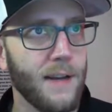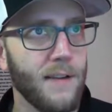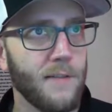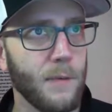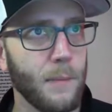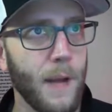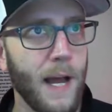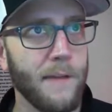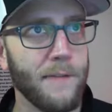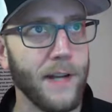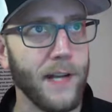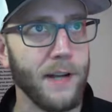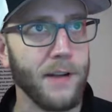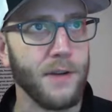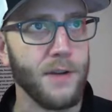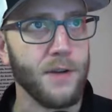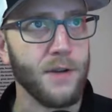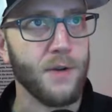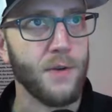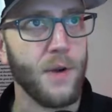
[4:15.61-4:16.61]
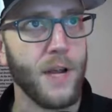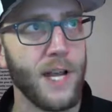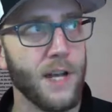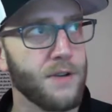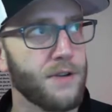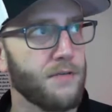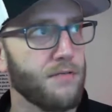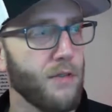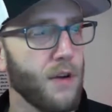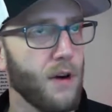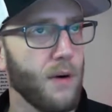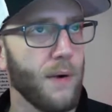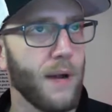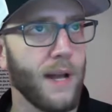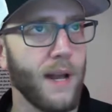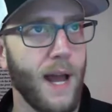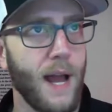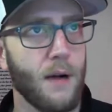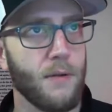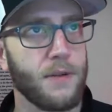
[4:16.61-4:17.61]
from having a new intro
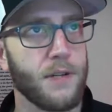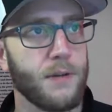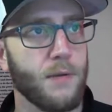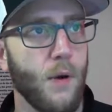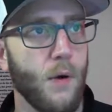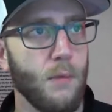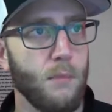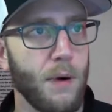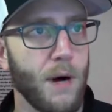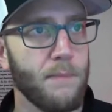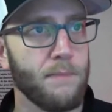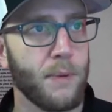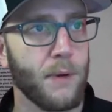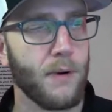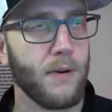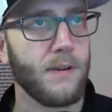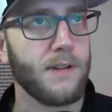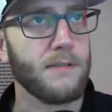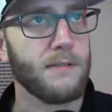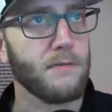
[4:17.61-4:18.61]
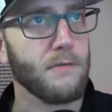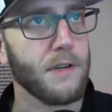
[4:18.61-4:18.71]
and outro bumper,